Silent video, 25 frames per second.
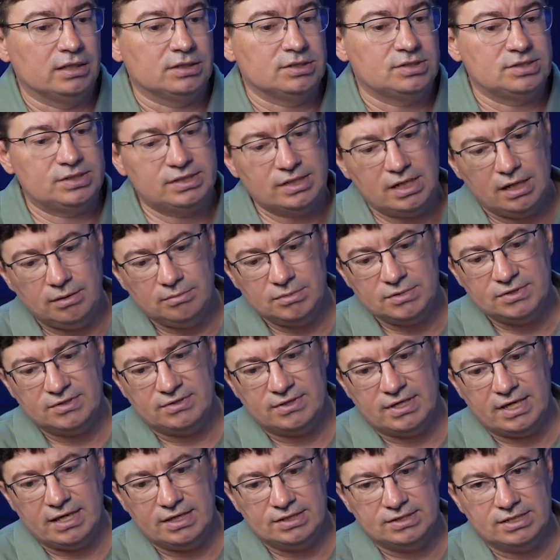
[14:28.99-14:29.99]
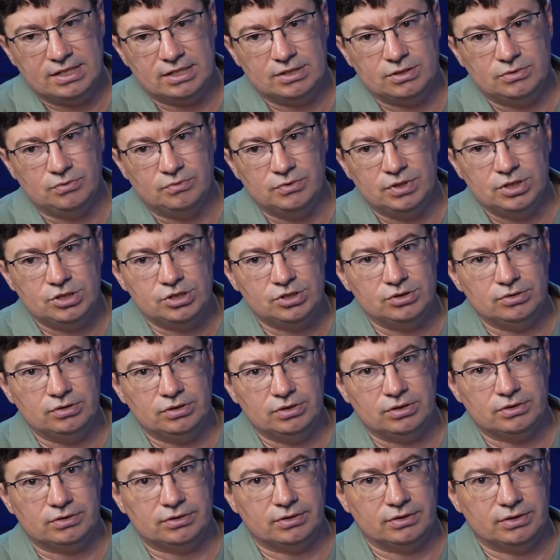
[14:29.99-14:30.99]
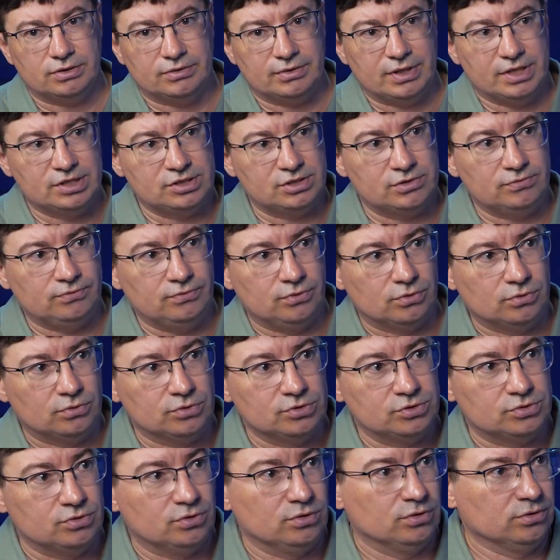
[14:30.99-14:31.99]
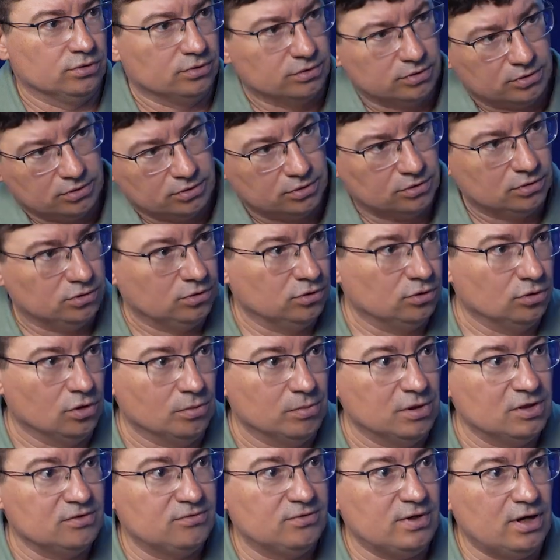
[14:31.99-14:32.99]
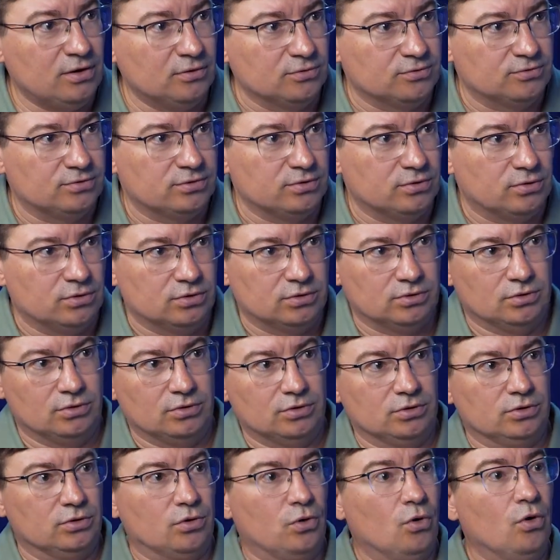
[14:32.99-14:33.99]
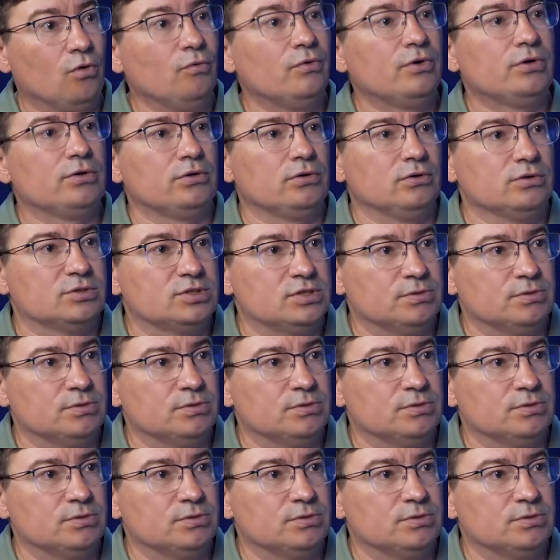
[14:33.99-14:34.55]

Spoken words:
Some say that we should raise the focus on Global South, on overall